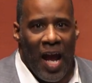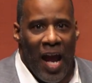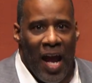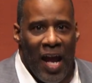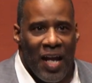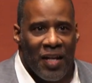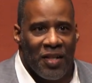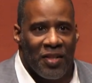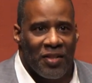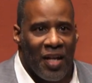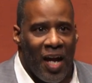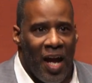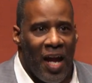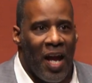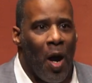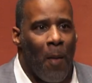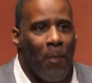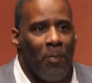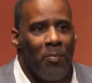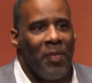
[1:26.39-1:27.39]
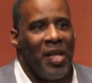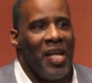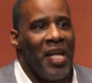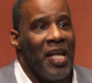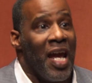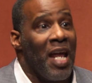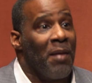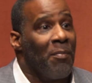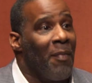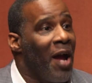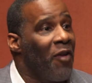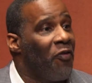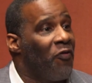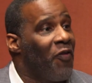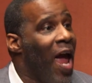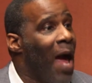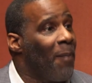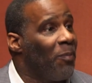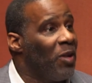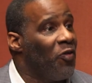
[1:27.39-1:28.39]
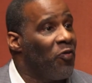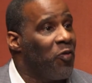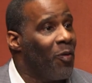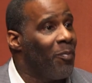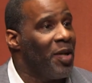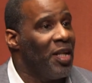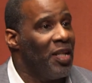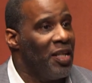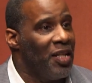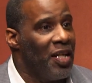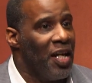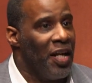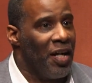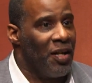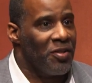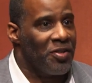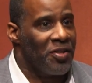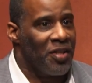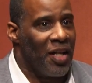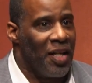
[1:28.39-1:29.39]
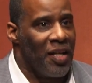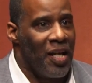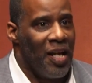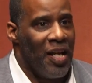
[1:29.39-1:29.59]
and help me and my family for many years.